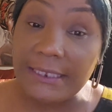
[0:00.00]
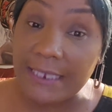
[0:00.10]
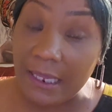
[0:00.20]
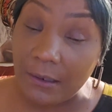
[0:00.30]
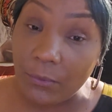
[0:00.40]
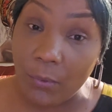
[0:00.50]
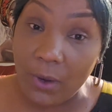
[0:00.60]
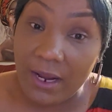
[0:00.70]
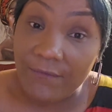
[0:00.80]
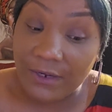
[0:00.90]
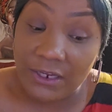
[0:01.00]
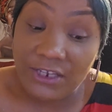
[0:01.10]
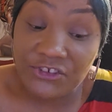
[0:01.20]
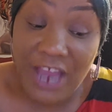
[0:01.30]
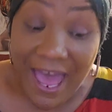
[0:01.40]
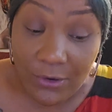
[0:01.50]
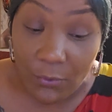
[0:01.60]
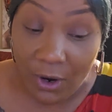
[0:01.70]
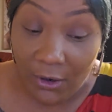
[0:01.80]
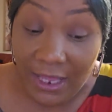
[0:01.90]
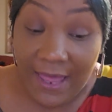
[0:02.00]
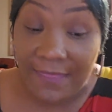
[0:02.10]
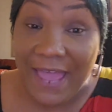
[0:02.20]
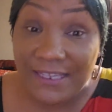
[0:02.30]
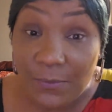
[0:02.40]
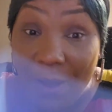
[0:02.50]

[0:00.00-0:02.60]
dealing with whatever your shadow work. That's